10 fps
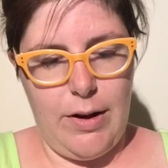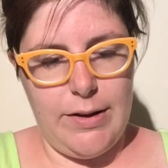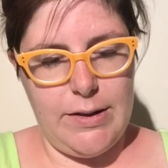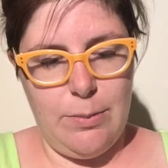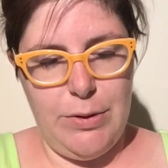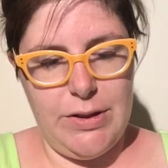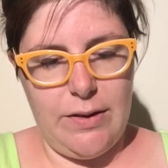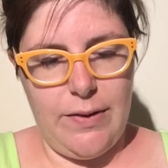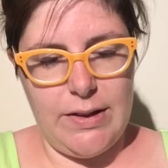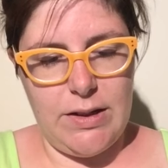awesome
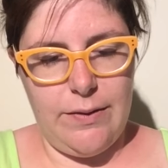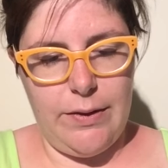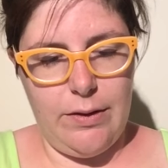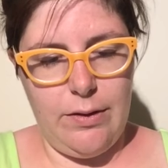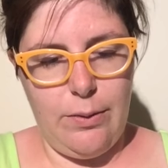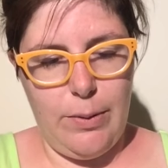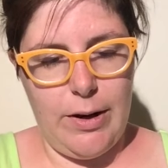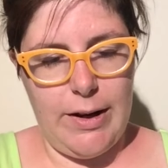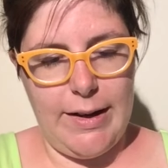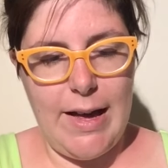music festival
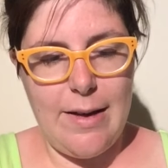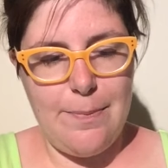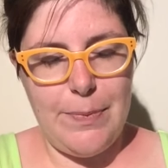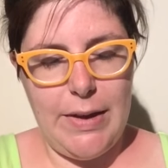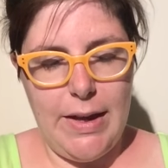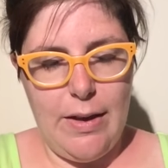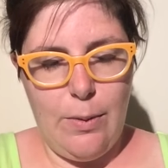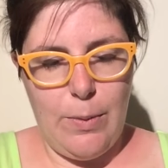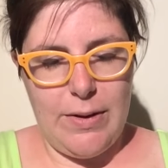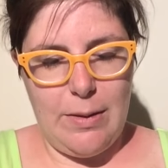where I am,
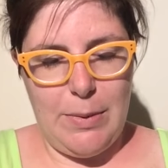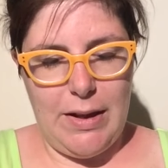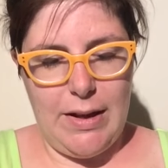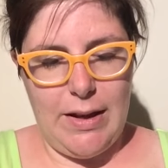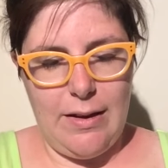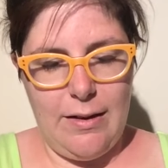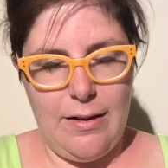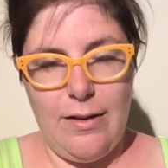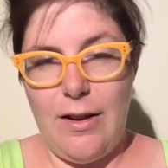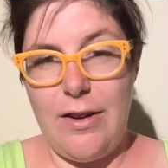where they play
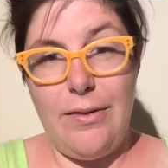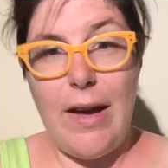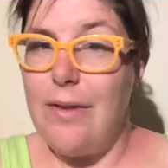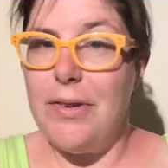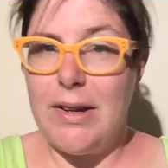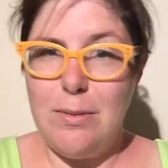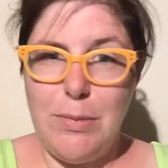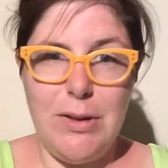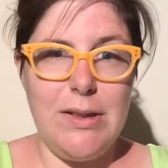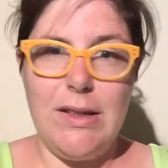a lot of African
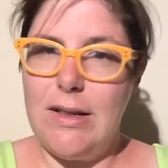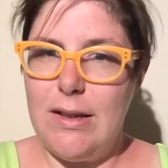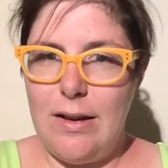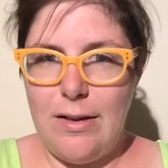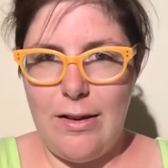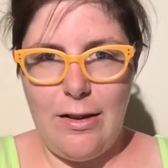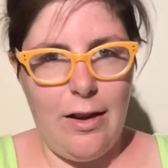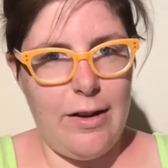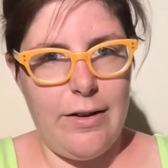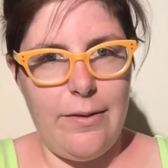music, a
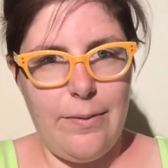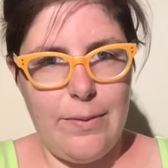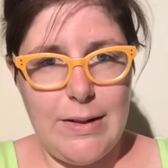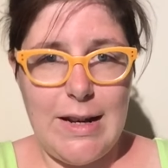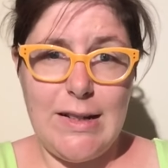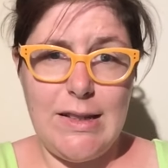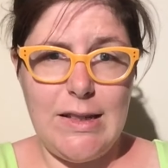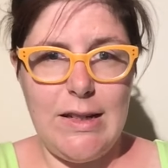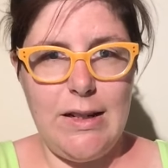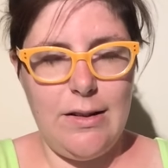lot of
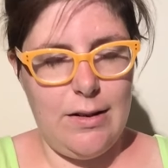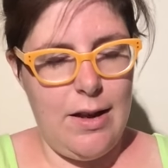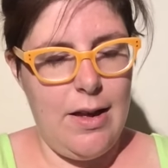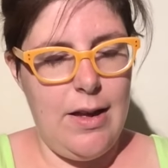dancing.